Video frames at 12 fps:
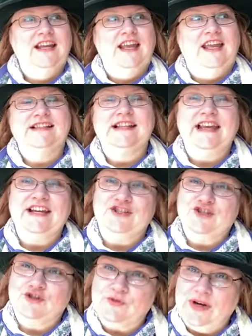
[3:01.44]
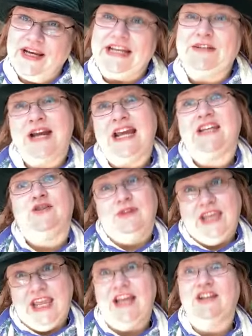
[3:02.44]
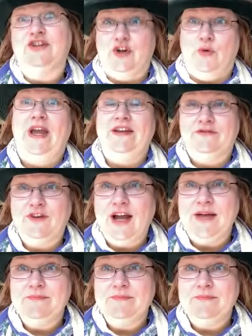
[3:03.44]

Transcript: It's like a train wreck you can't look away from.